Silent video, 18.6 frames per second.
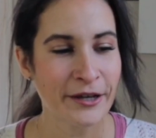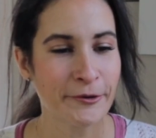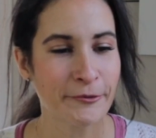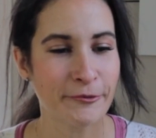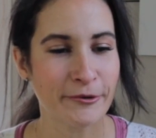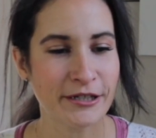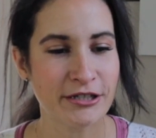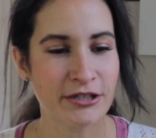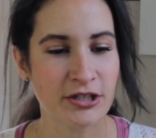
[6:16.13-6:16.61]

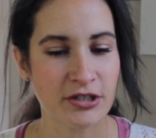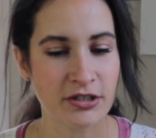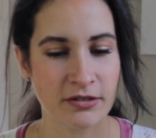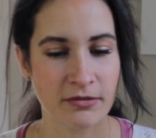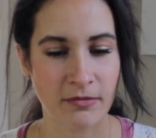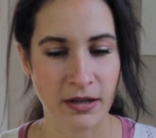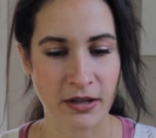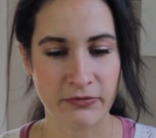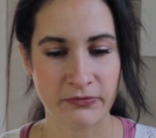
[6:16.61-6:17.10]
which
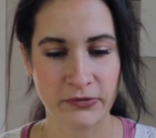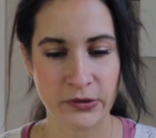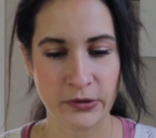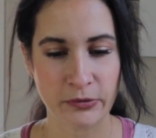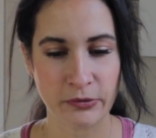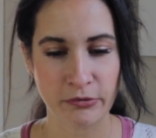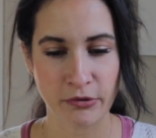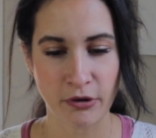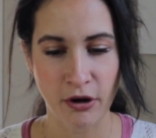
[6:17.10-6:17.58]
if
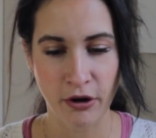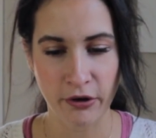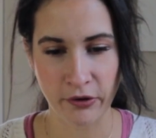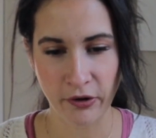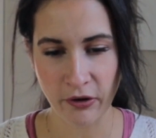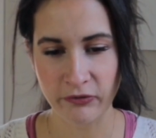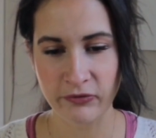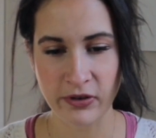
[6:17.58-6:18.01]
you are not